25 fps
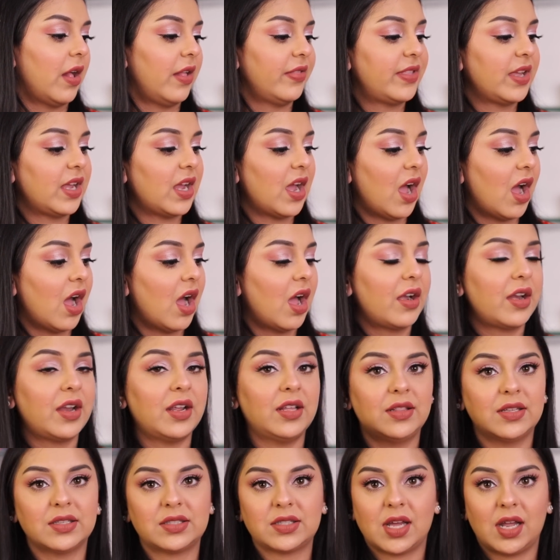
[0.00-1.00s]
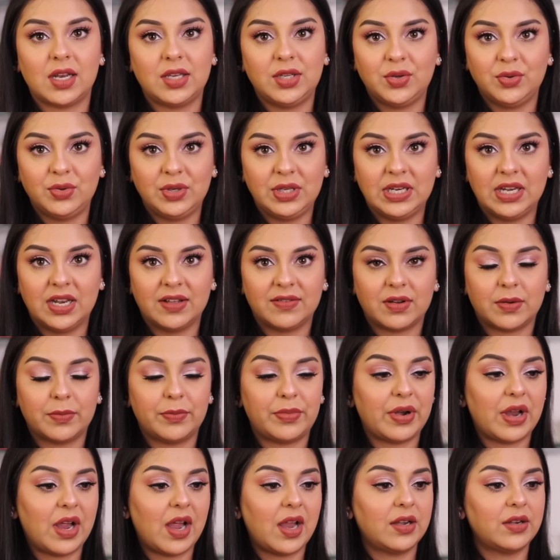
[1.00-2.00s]
They are a Hindustan Unilever
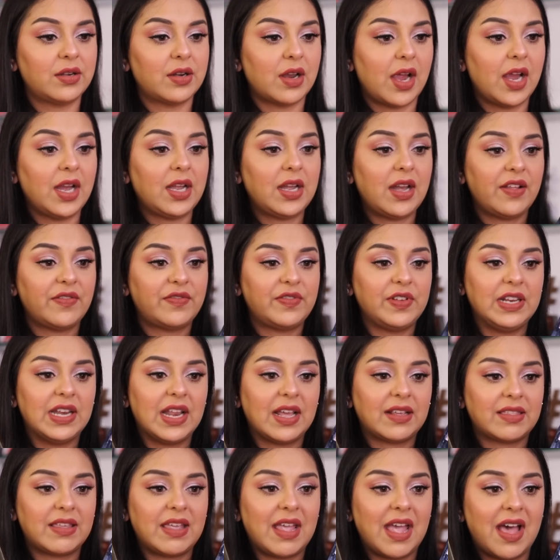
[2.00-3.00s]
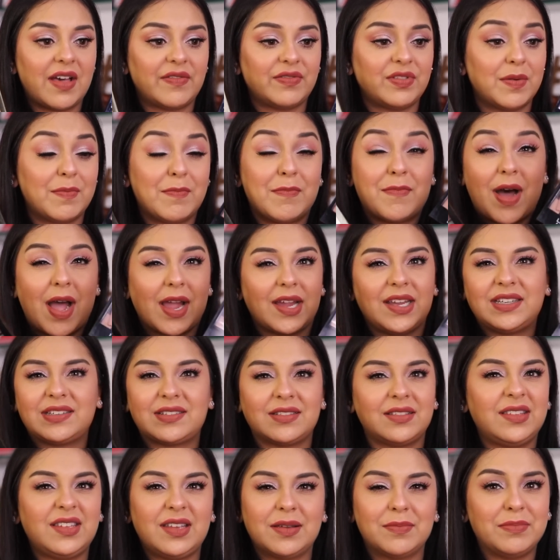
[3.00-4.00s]
brand, right? And I feel like they have the might
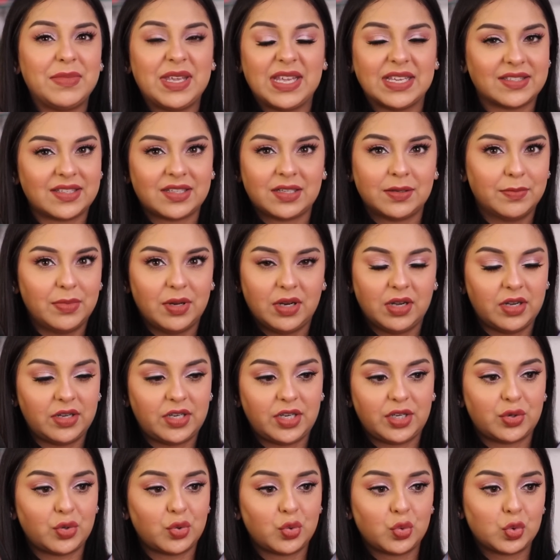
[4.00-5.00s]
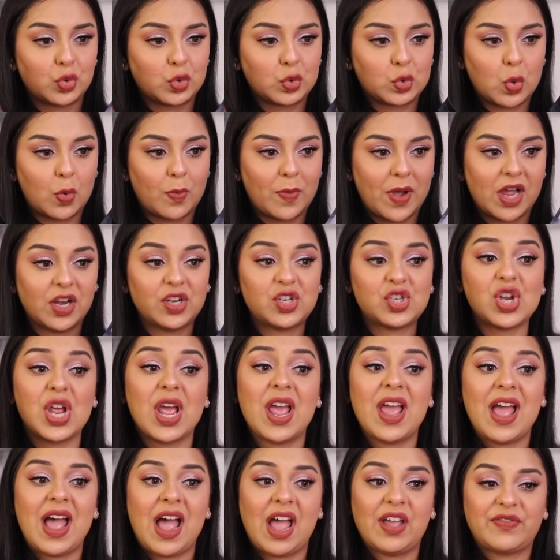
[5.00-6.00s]
and the amazing ability to do so much.
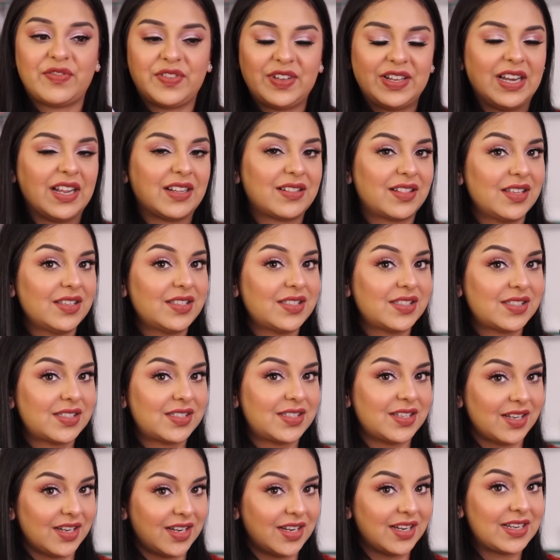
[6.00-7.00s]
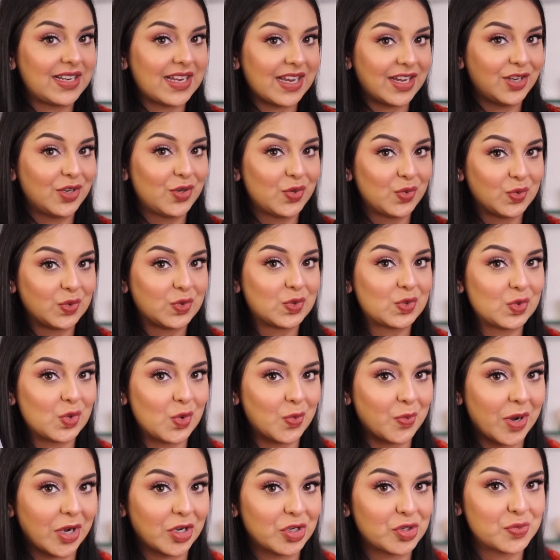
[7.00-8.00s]
I feel like they still can do so
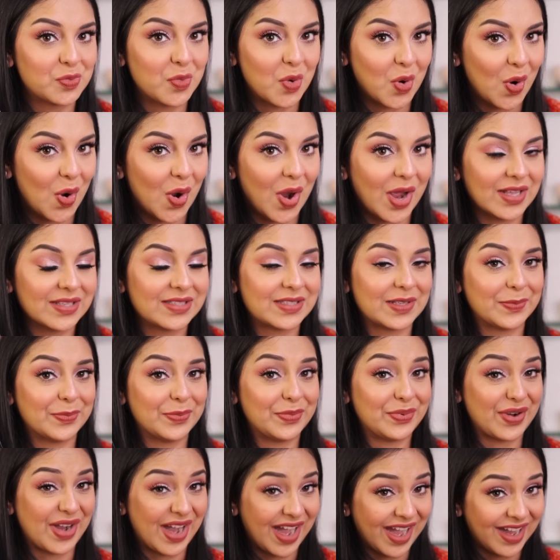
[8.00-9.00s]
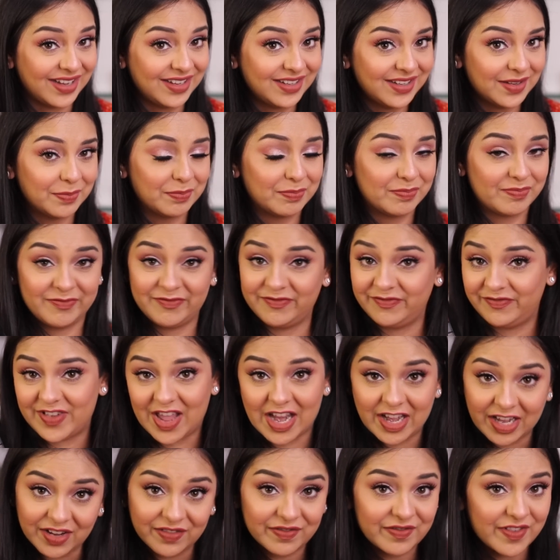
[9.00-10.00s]
much more as a brand.
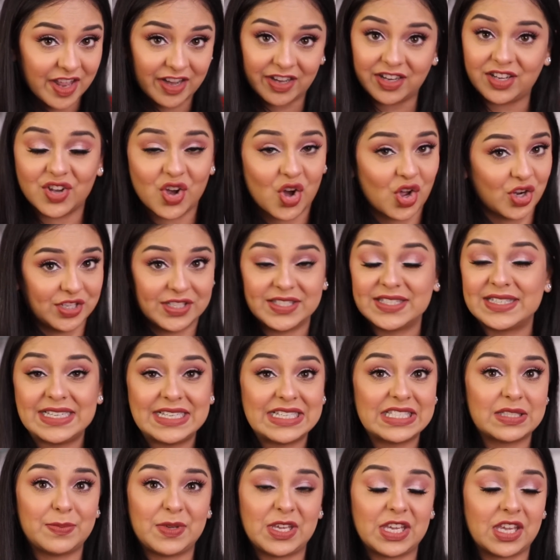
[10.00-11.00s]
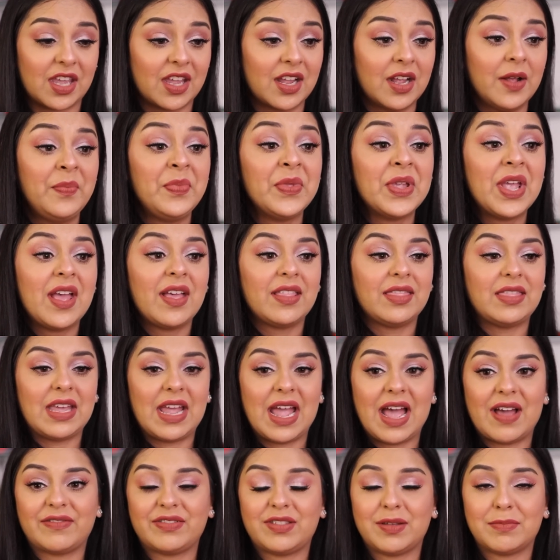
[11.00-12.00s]
Very, very honestly speaking, they
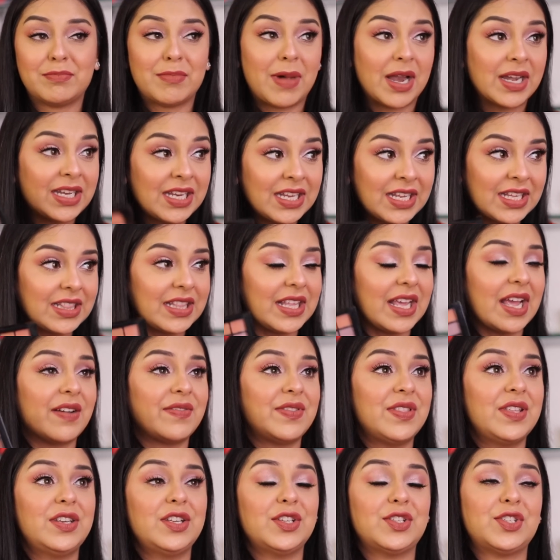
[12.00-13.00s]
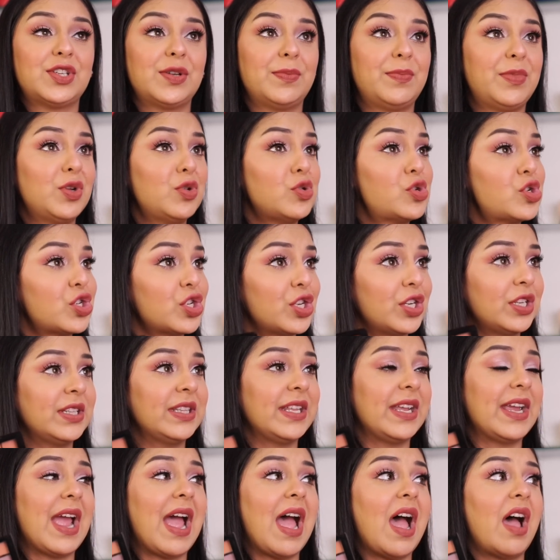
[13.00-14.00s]
have the money, they have the distribution,
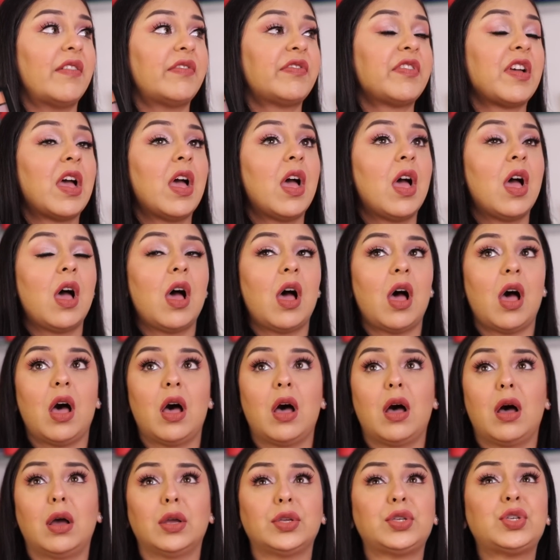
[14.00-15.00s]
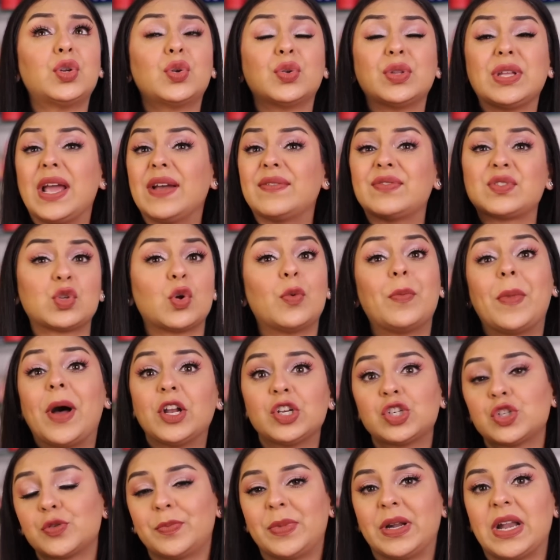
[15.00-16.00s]
they have they have so
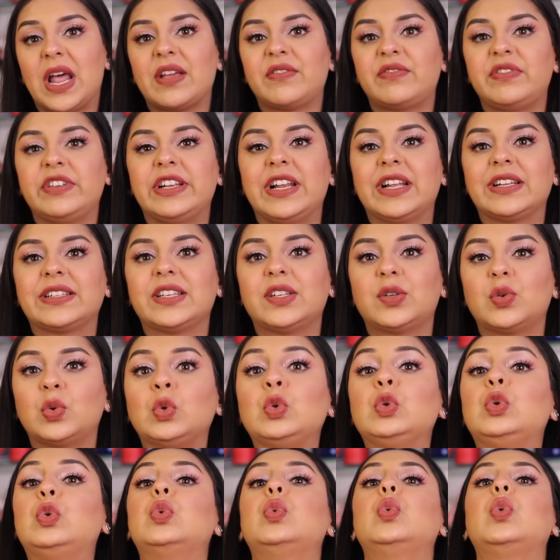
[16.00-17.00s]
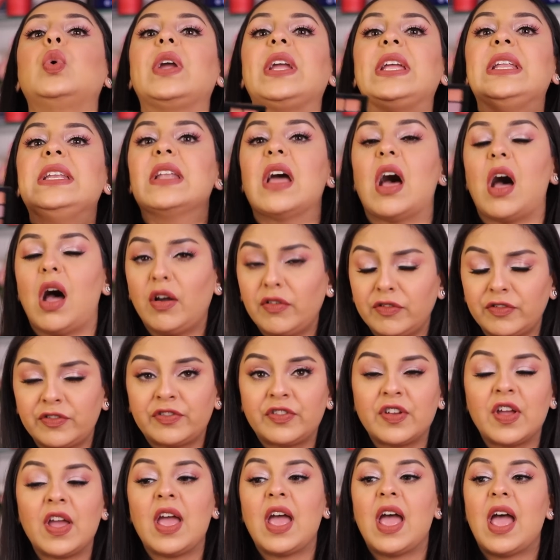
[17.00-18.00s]
much, but I feel like they don't do
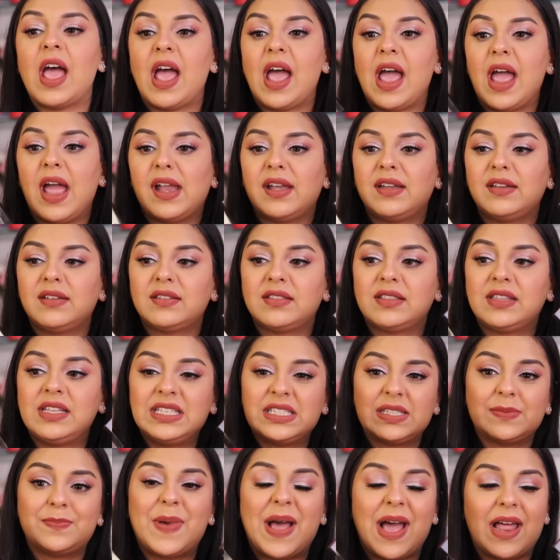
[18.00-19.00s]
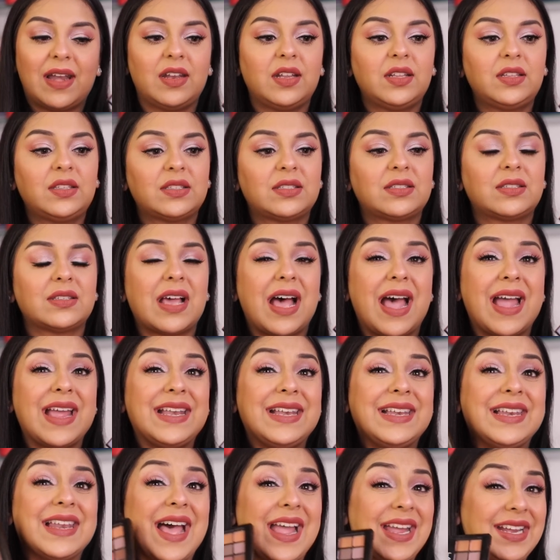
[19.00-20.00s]
enough. And these palettes
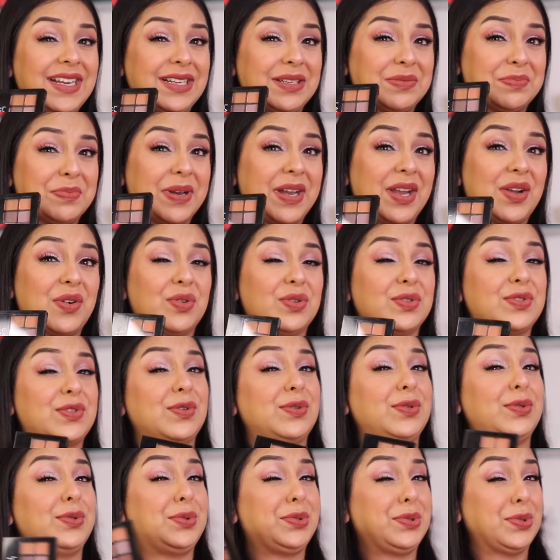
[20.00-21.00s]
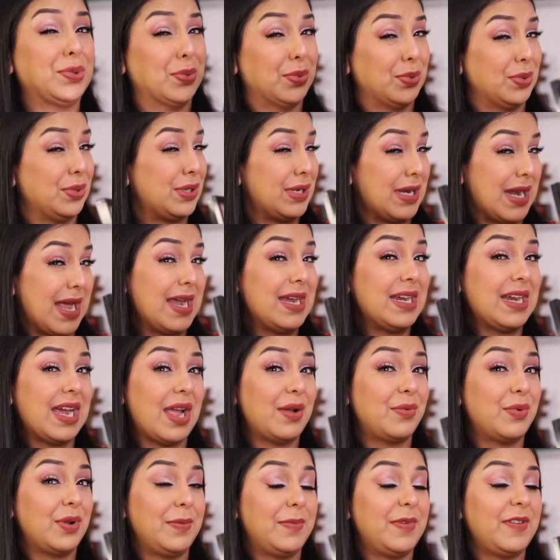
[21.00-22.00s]
I like, but I also don't like.
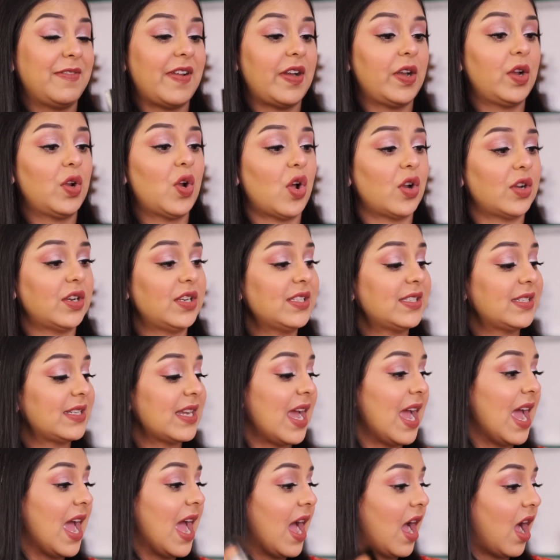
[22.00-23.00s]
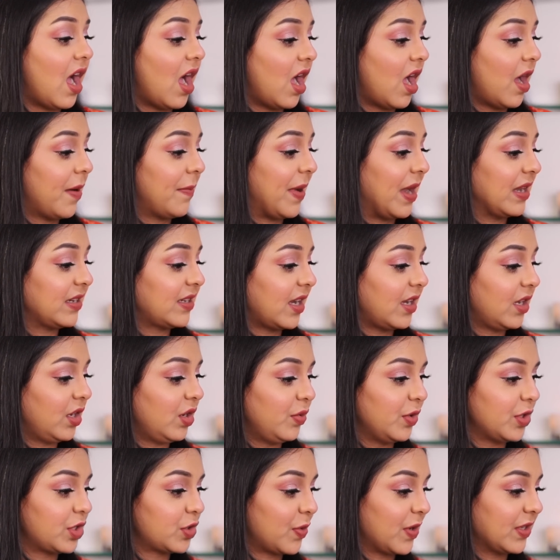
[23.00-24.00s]
I will be very honest. I'll tell you
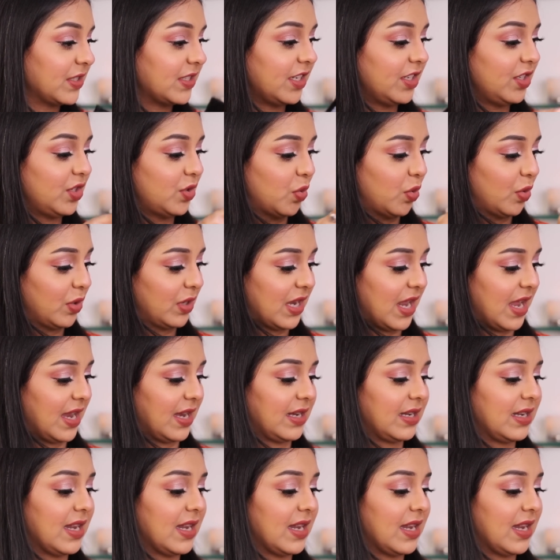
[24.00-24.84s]
which ones I don't like.